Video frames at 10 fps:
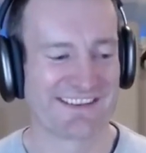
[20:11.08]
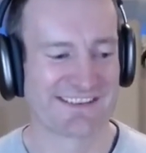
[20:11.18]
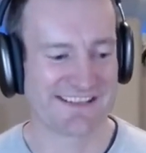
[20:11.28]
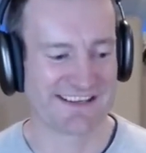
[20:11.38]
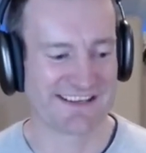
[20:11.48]

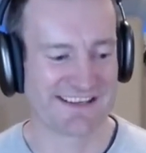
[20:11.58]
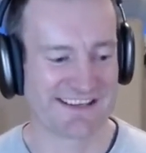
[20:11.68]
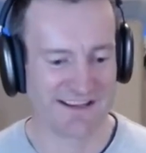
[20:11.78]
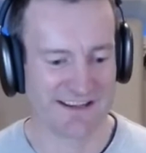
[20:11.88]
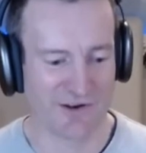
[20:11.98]
things it's using
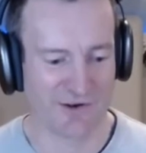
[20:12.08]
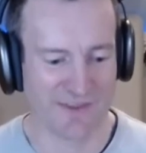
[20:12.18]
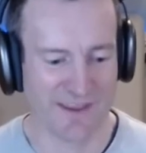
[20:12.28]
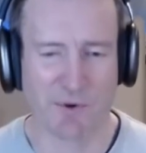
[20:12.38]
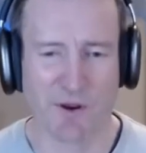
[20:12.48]
as
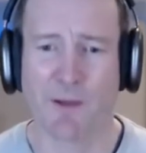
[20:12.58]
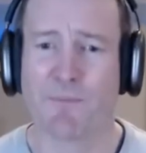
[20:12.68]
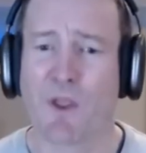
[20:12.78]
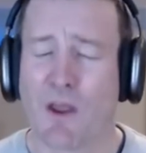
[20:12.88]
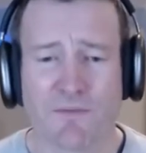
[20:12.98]
on
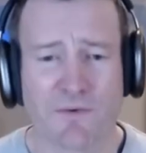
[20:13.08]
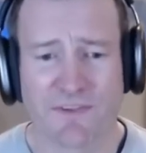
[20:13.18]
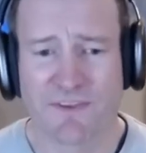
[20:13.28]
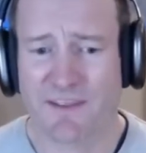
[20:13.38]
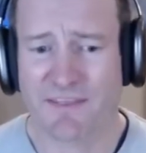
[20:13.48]
there. But
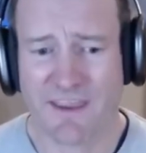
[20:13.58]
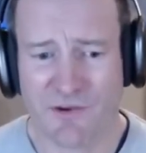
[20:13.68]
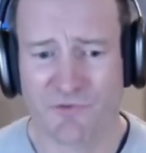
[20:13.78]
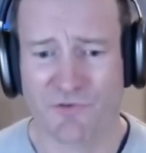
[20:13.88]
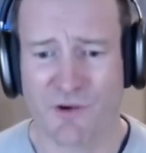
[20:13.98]
for
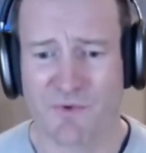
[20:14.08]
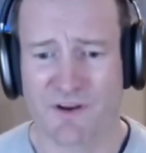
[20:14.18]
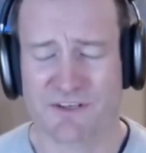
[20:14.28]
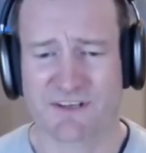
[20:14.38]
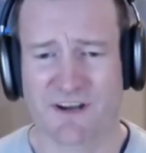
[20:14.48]
today, thank you
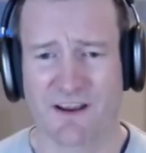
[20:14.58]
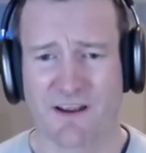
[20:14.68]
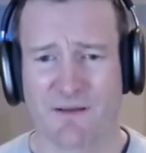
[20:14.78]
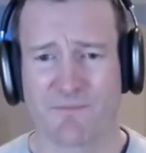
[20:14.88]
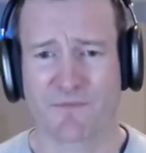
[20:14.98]
so much
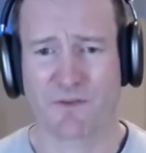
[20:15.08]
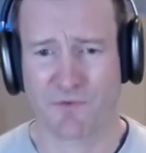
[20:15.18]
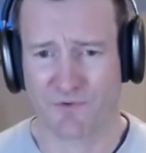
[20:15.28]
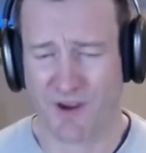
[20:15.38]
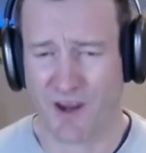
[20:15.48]

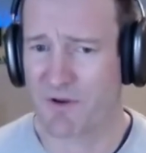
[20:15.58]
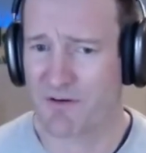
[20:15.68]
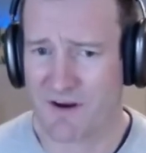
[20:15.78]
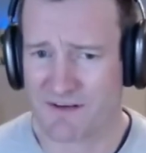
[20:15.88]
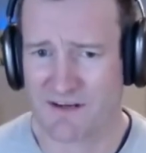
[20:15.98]
for your
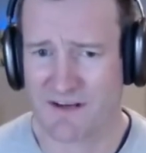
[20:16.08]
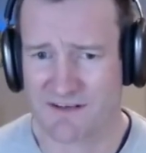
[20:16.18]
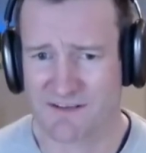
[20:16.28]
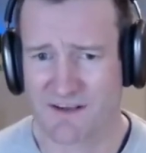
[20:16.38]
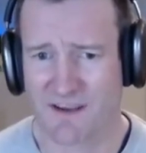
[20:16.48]
time.
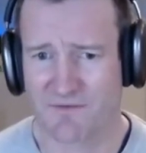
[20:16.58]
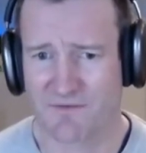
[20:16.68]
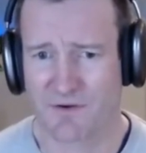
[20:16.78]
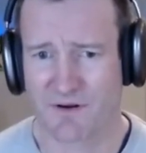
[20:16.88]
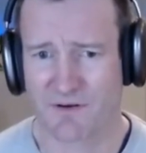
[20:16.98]
Congratulations
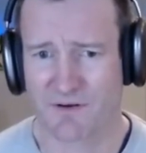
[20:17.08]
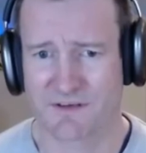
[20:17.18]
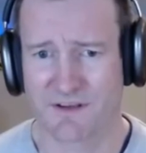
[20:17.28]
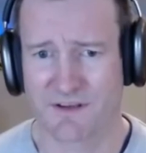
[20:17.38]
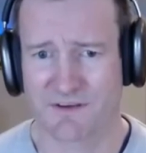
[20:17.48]
again for your
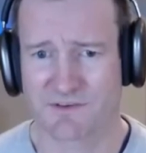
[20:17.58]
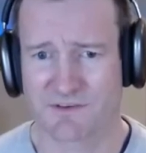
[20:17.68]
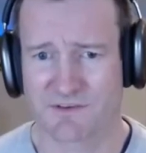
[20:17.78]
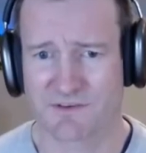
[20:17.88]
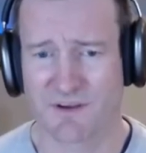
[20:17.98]
inclusion in
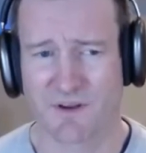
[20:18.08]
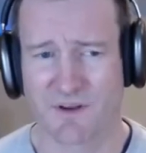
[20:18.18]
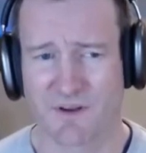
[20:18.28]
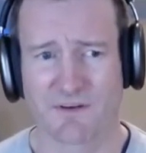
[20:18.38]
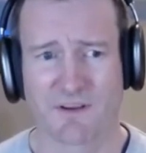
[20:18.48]
the
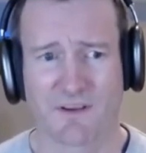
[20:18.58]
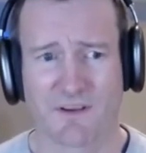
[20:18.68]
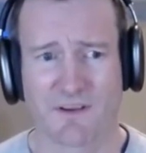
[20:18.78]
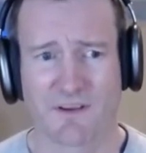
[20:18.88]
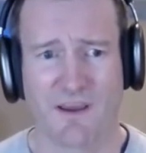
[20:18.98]
InsurTech
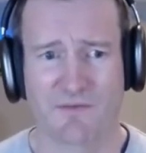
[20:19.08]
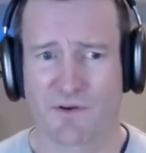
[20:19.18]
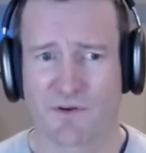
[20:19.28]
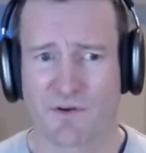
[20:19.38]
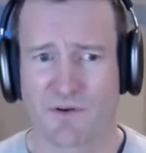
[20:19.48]
100.
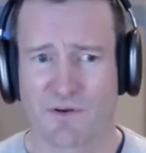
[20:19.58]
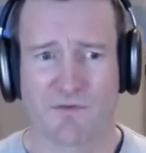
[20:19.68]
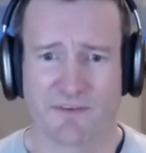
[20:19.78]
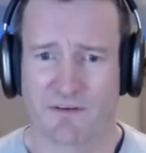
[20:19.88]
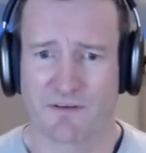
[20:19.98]
You've
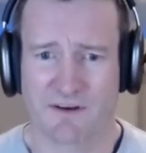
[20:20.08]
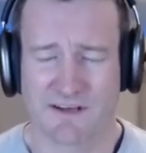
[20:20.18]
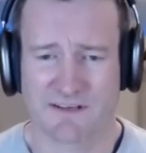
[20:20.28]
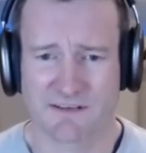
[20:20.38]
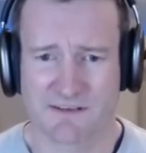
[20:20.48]
got a great
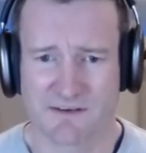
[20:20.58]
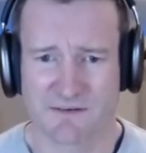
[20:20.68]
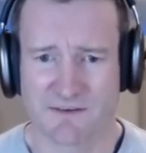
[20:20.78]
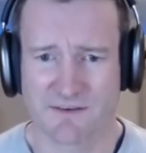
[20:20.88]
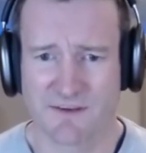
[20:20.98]
business.
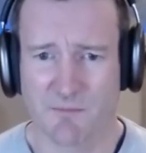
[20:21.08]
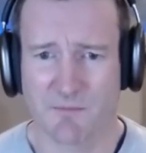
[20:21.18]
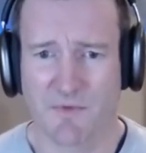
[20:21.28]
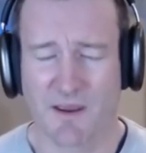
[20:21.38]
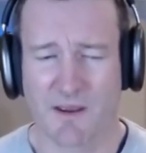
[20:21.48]
Congratulations
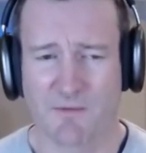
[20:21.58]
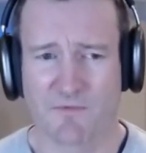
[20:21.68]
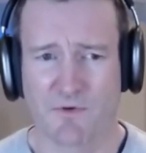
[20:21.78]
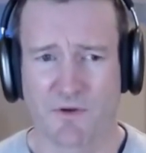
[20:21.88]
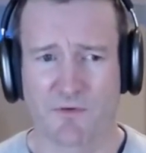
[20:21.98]
to you and the
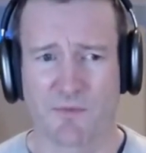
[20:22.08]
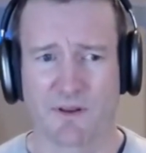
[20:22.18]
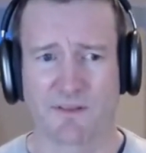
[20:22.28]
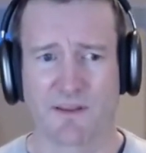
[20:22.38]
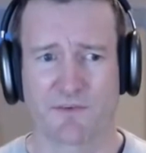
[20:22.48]
team
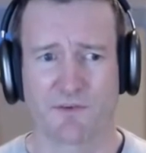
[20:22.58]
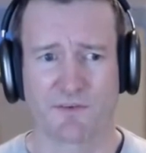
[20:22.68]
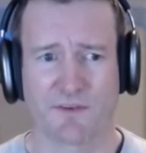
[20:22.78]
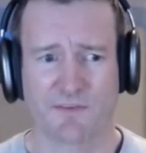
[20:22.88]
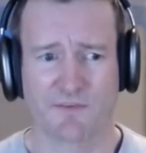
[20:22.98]
for
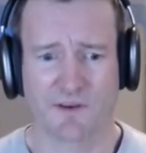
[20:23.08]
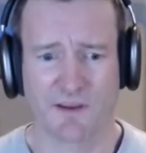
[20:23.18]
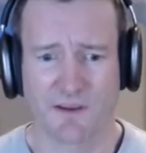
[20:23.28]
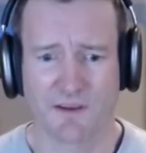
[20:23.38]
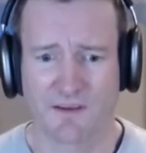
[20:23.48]
building that
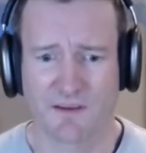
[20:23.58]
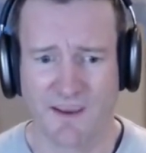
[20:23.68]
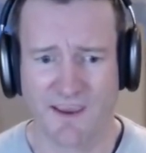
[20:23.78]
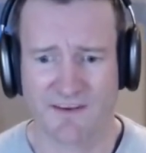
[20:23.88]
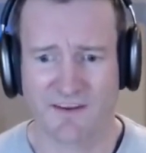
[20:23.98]
so
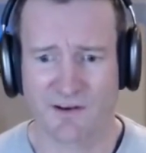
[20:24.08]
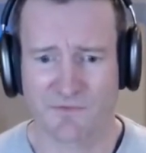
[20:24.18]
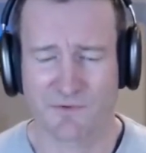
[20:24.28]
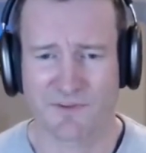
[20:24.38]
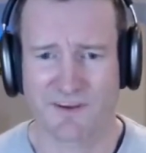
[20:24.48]
successfully.
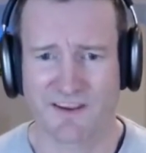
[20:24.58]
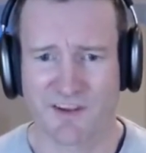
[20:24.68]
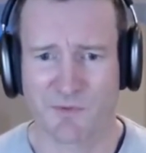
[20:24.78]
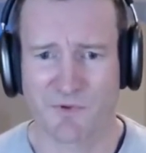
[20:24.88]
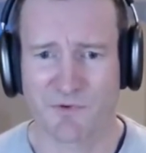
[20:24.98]
And I
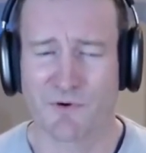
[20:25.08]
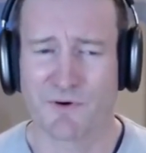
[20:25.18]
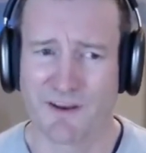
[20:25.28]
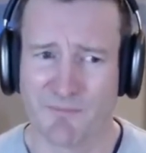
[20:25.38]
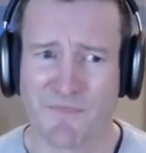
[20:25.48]
look forward to the
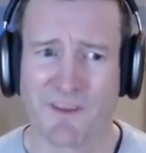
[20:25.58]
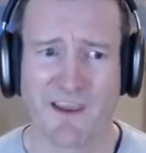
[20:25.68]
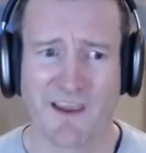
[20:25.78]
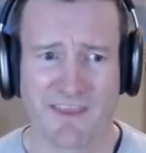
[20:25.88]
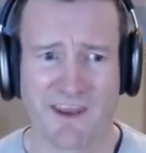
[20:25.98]
next time we
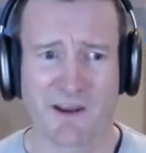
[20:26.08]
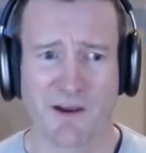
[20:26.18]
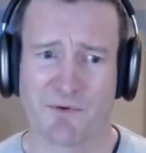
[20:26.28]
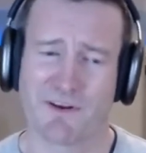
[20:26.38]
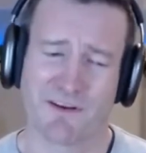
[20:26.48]
talk. And
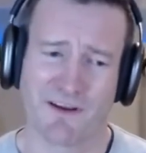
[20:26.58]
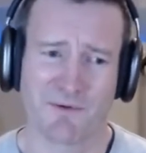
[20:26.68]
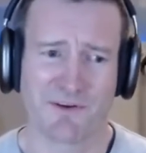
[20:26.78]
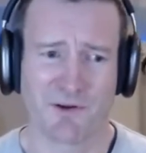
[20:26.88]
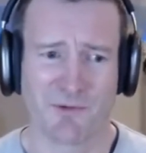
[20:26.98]
then
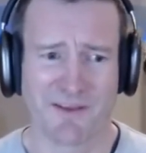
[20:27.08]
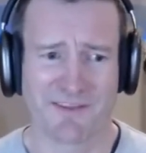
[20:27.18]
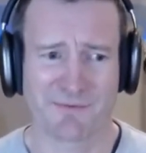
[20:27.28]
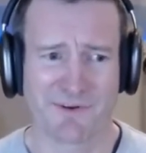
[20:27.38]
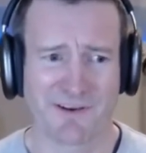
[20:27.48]
I want
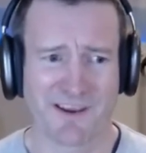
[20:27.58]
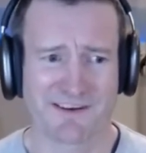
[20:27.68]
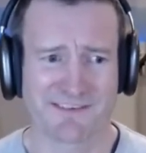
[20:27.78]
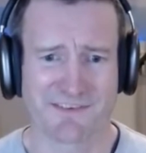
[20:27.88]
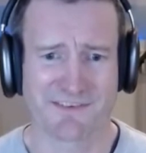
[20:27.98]
to know
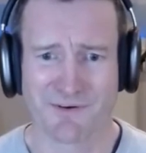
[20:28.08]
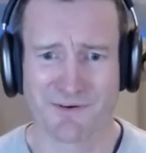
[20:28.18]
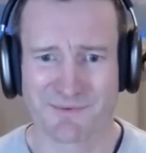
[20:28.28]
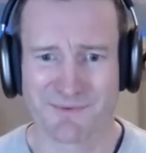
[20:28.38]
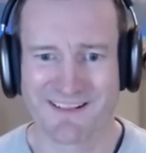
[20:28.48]
about this
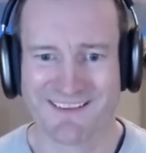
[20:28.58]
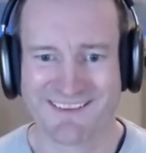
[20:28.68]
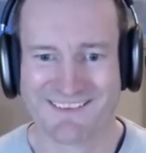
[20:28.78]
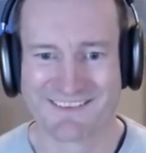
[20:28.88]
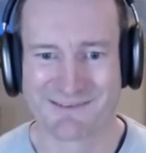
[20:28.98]
relocation
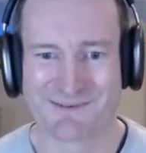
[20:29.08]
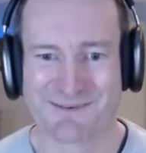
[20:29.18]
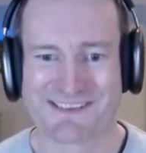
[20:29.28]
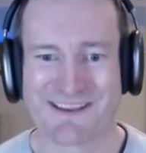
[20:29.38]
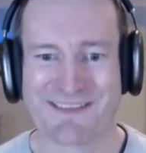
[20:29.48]
story as well.
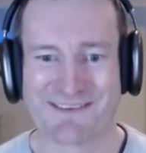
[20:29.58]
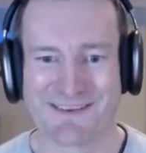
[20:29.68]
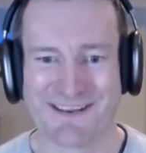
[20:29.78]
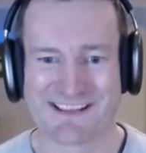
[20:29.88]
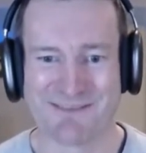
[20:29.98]
So we'll
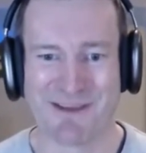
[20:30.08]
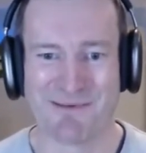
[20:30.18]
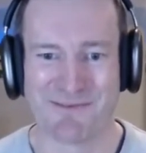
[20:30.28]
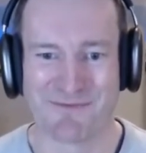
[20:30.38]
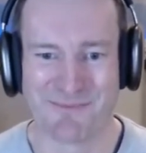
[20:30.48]
save that for
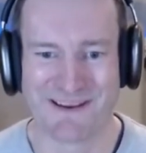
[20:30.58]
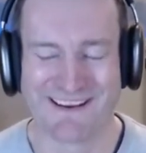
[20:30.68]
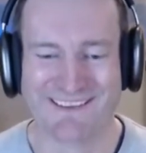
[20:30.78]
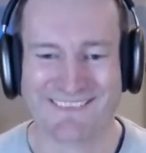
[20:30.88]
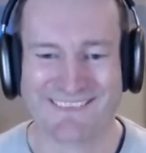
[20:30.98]
next time,
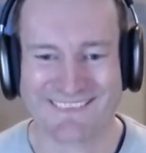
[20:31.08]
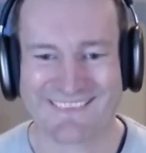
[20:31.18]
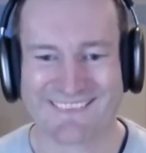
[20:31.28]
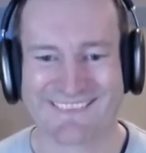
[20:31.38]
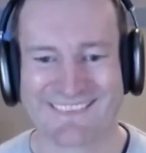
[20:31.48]
maybe over a beer.